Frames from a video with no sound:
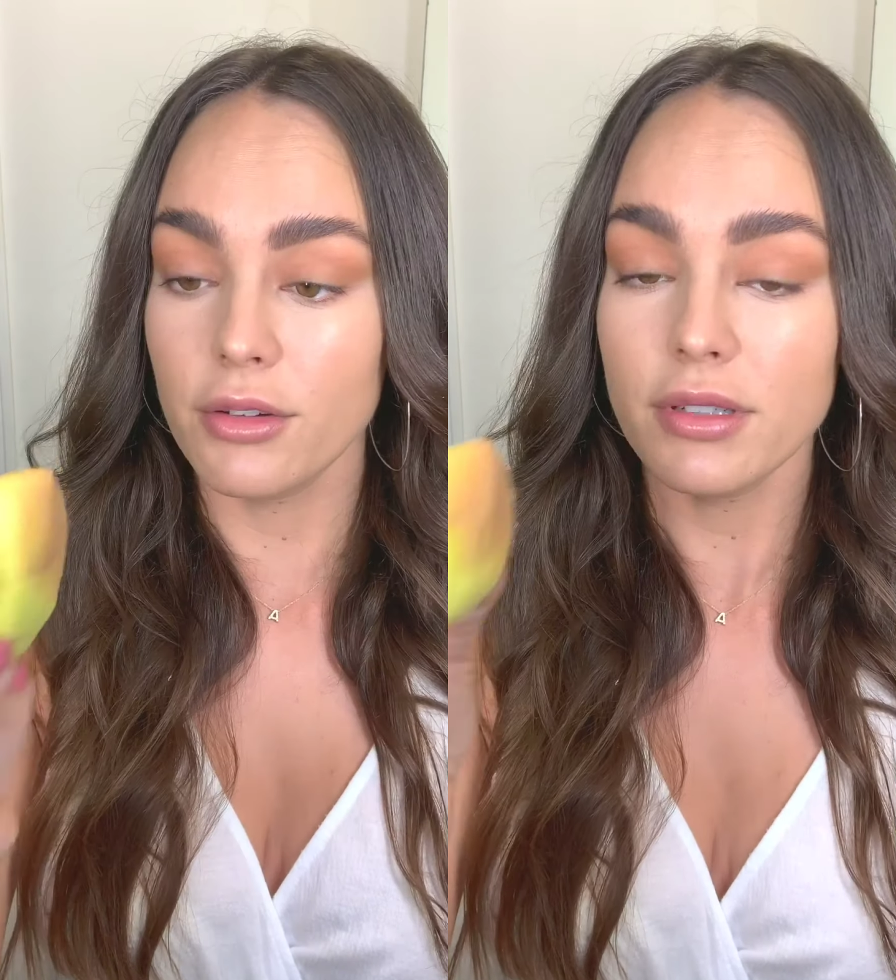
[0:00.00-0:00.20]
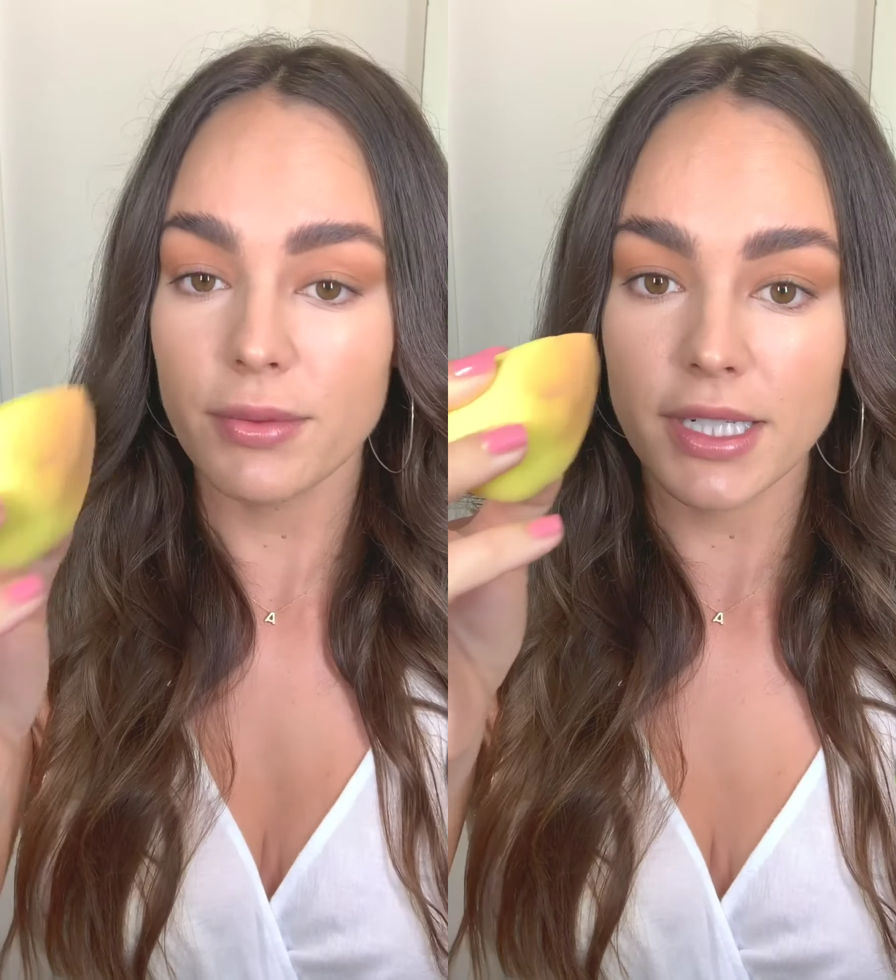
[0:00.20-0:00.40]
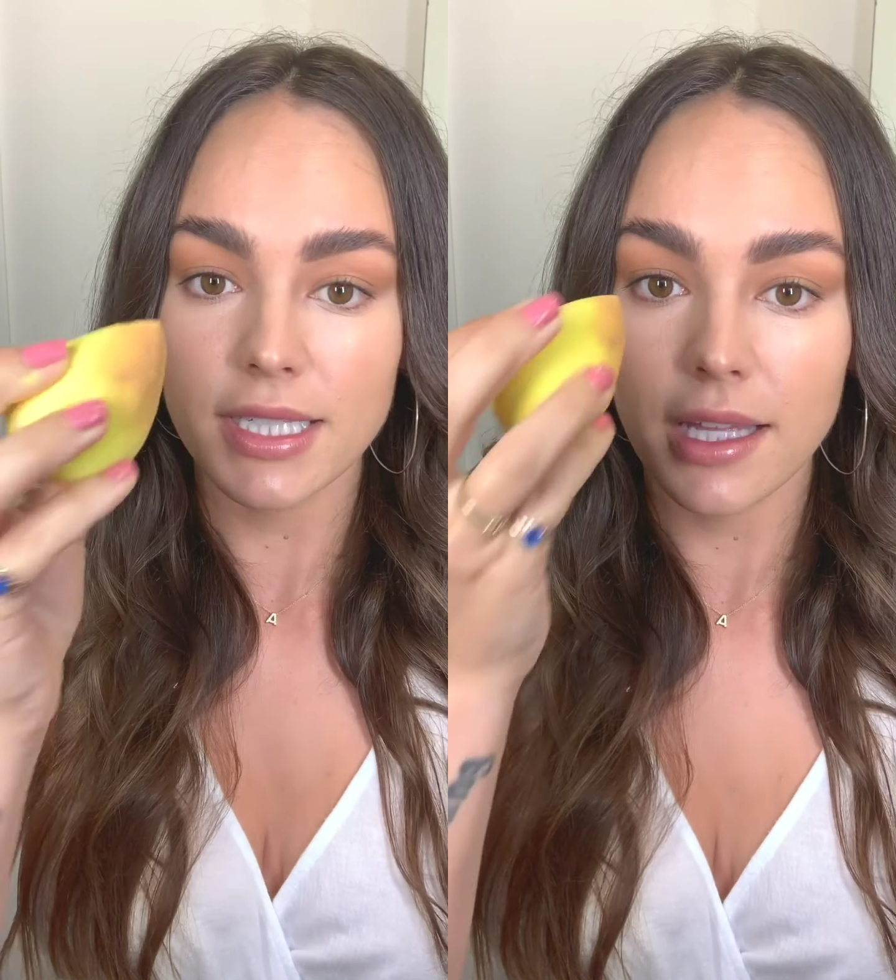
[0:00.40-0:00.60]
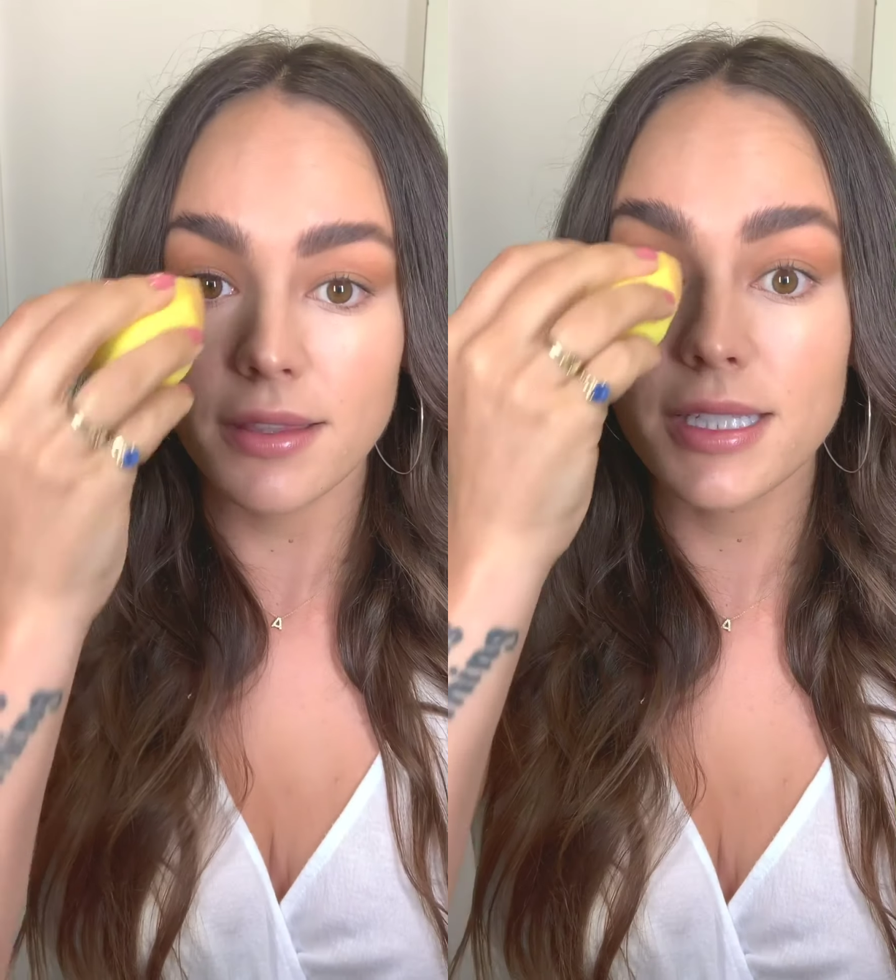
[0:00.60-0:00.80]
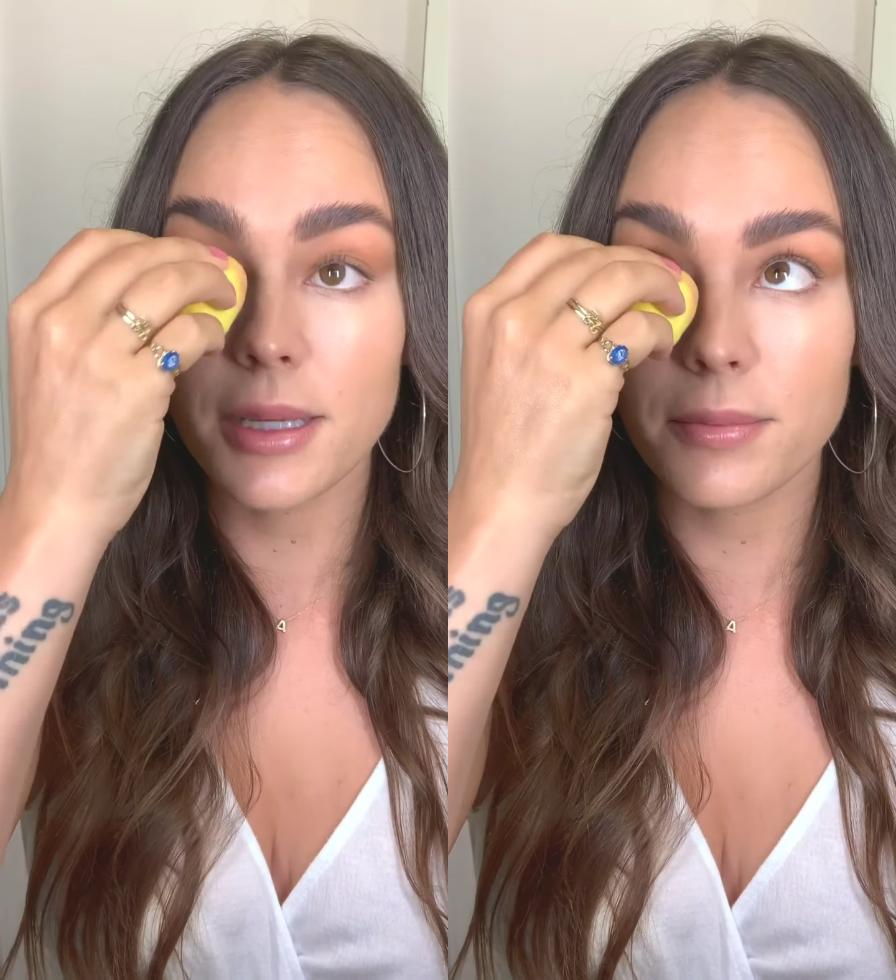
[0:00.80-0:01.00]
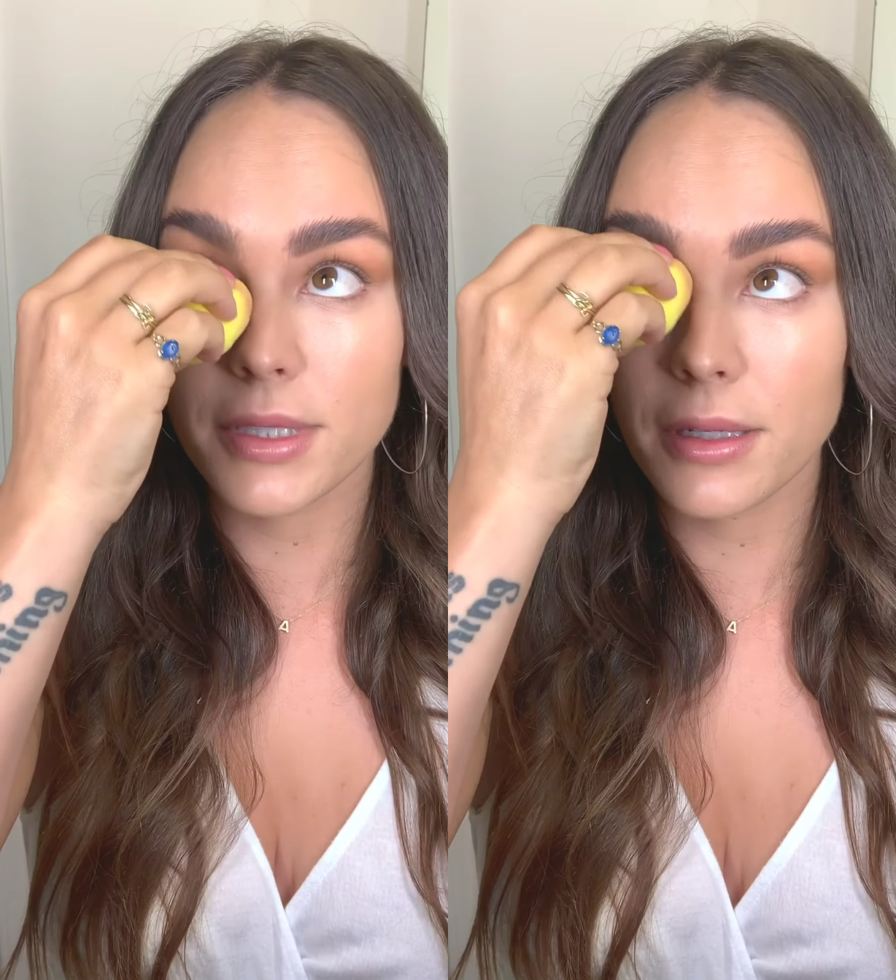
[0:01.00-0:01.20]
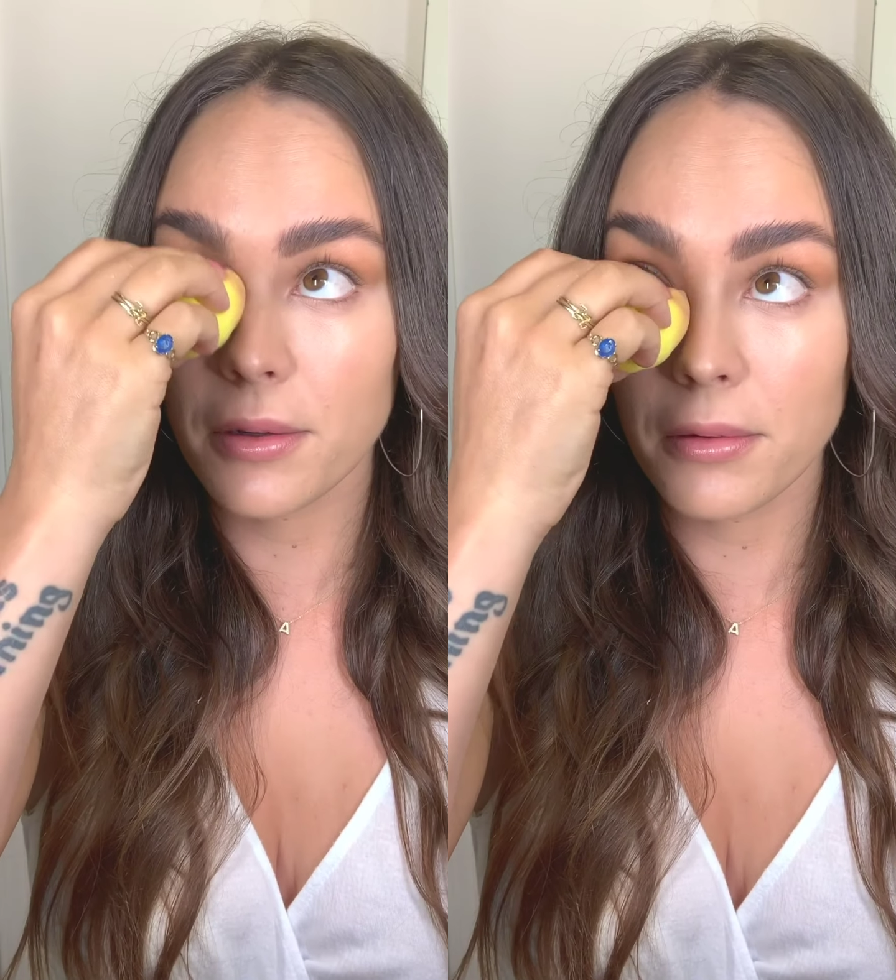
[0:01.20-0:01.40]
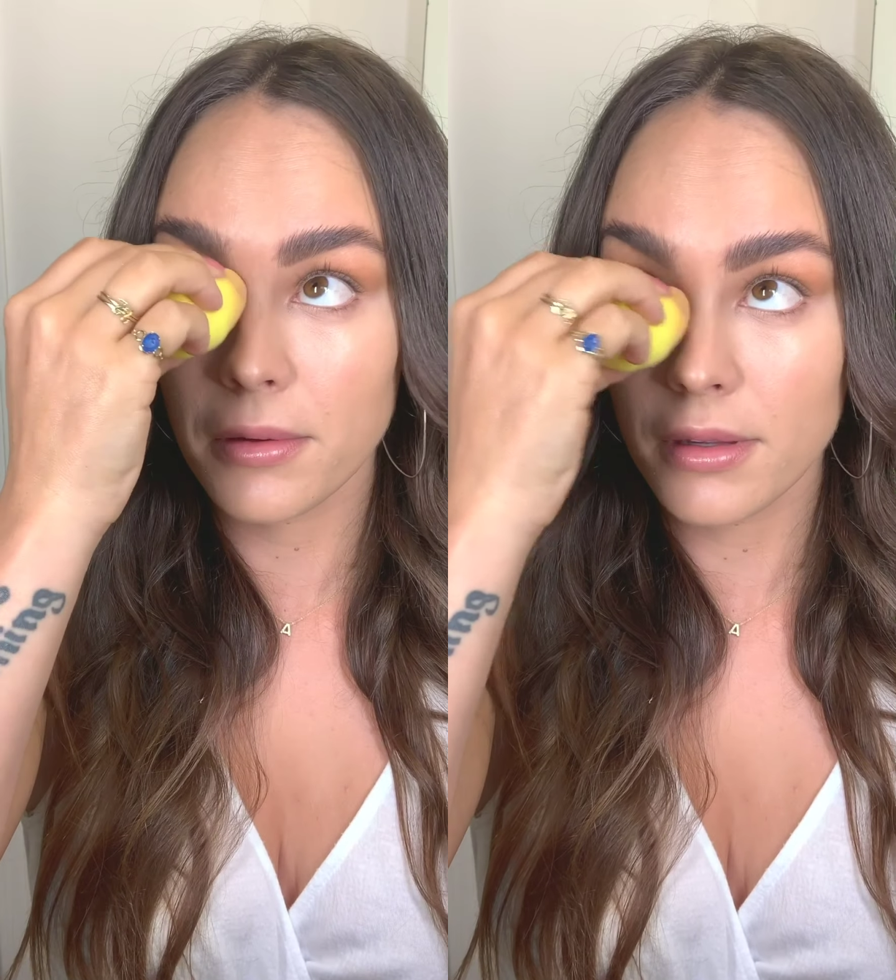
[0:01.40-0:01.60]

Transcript: always want to take the tip too.